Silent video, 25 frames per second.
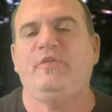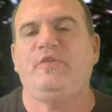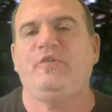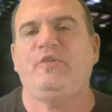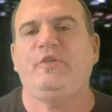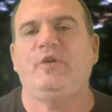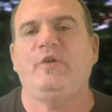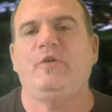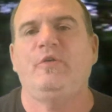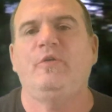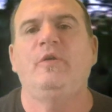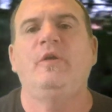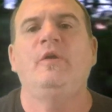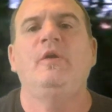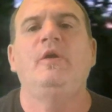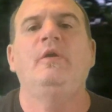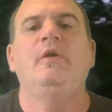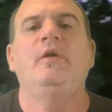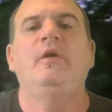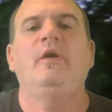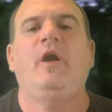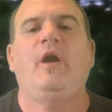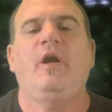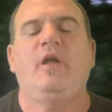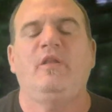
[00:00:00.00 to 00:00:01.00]
So
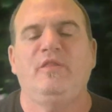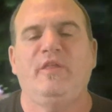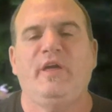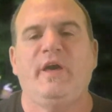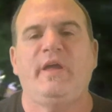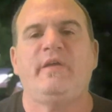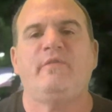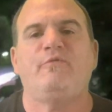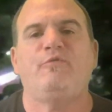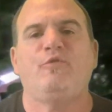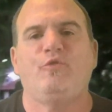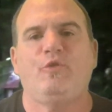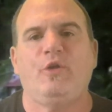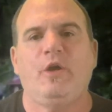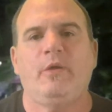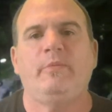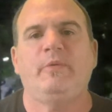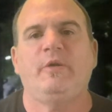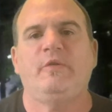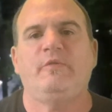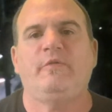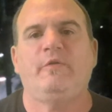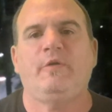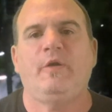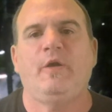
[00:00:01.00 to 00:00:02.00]
a lot of
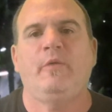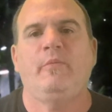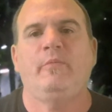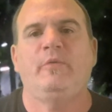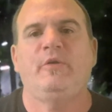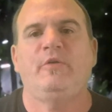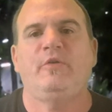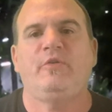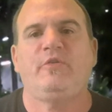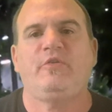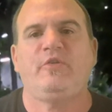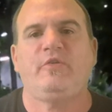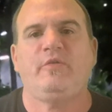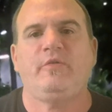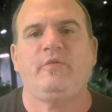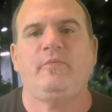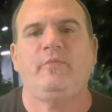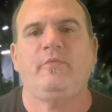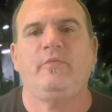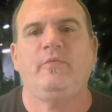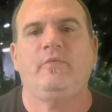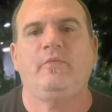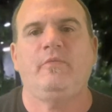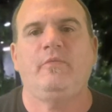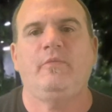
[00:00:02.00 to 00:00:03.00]
rubber farmers
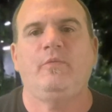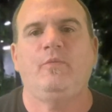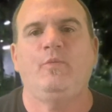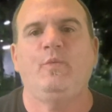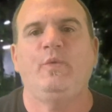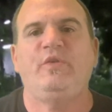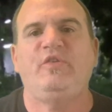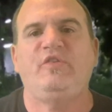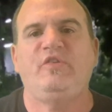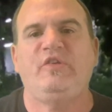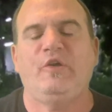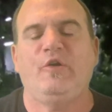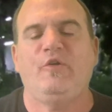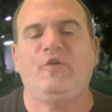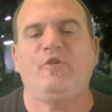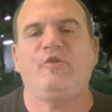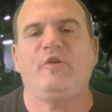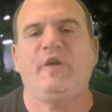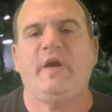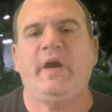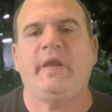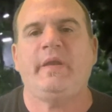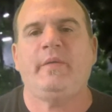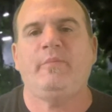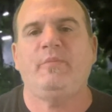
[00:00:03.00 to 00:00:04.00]
would sell
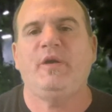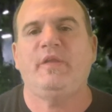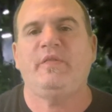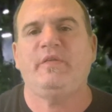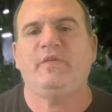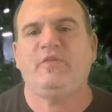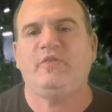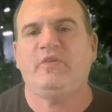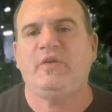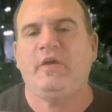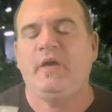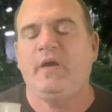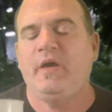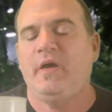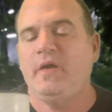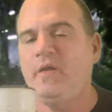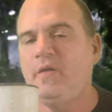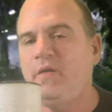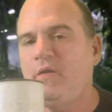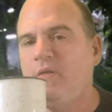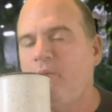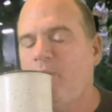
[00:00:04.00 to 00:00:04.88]
kratom on the side.